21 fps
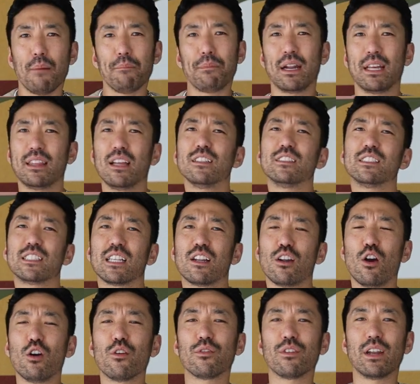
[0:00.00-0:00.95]
But I thought you
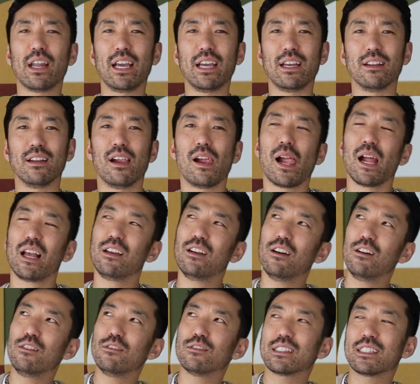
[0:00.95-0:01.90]
said overnight. You
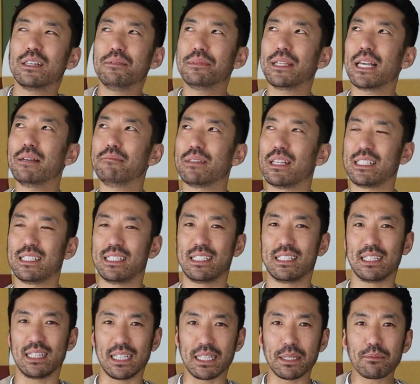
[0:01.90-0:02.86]
know, sometimes I
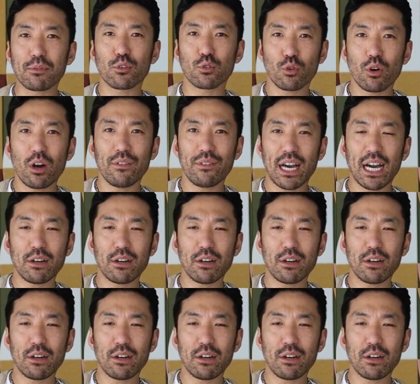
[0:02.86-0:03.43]
sleep for 12